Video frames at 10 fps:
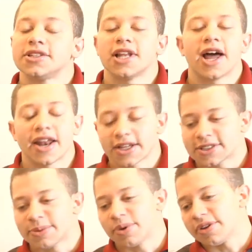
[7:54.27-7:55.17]
lie next
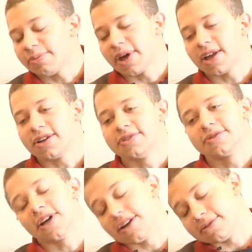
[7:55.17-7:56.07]
to him on the bed
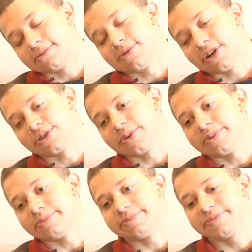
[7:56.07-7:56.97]
and talk to
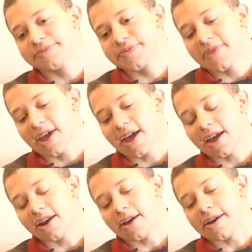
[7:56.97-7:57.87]
him,
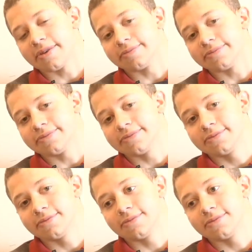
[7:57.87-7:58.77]
and
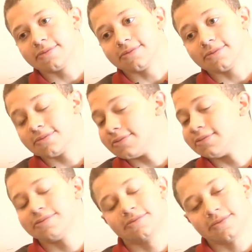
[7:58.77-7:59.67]

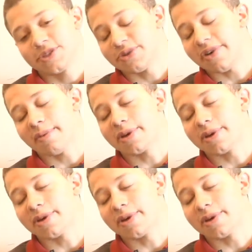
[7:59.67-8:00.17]
she found me